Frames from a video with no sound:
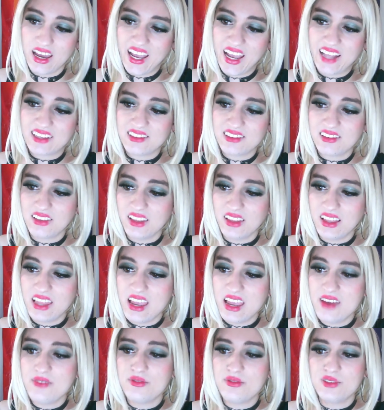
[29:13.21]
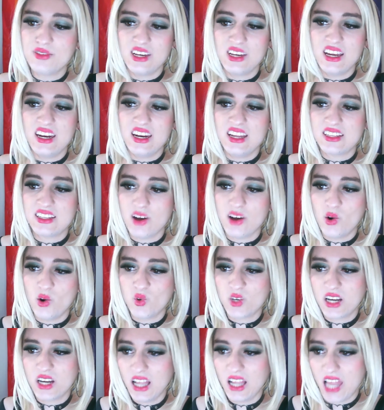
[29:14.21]
It lives in its
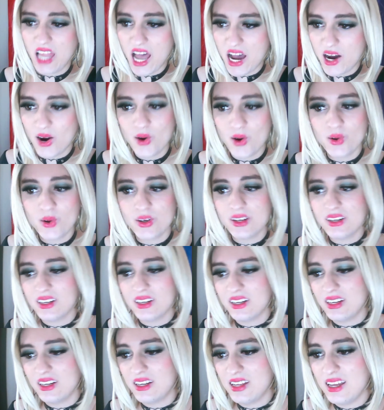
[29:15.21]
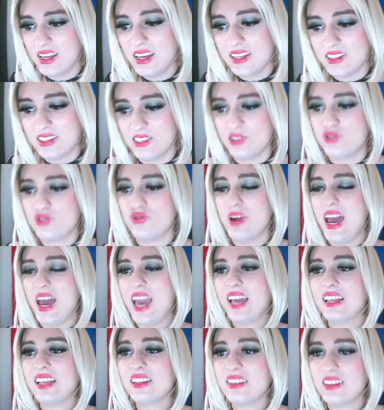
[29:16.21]
own cloud. It's a
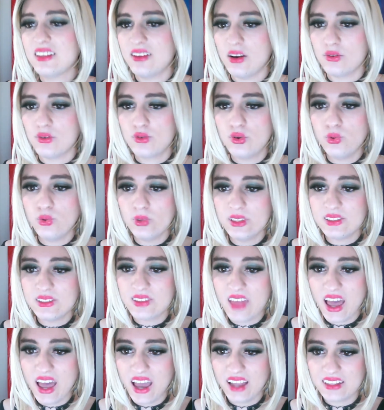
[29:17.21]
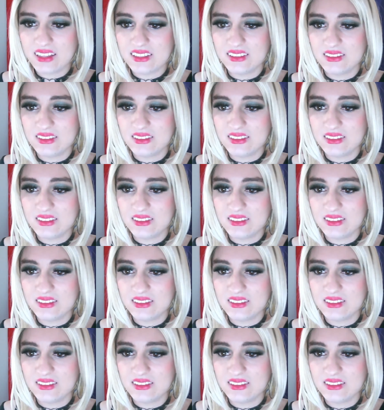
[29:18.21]
dragon. How cool is that?